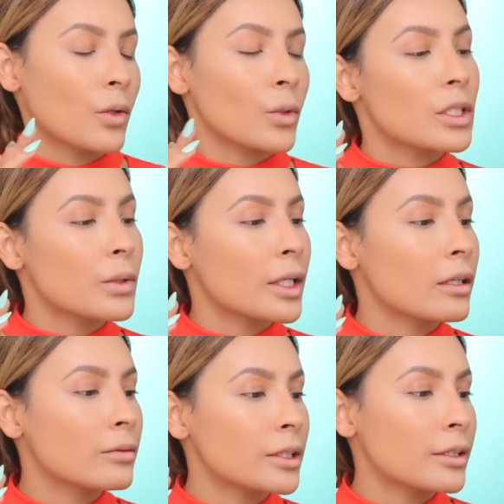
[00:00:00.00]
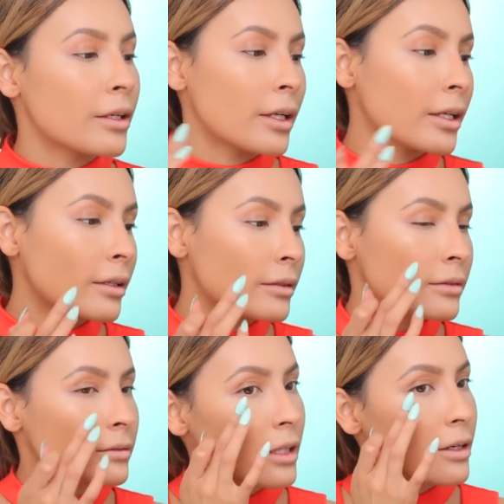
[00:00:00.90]
what's going on with your nail?
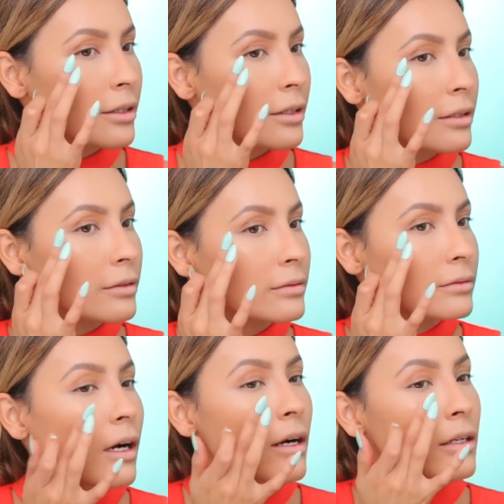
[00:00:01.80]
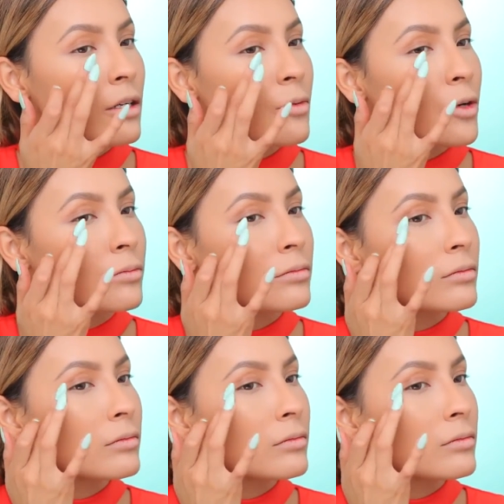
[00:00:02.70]
I already know, Mom.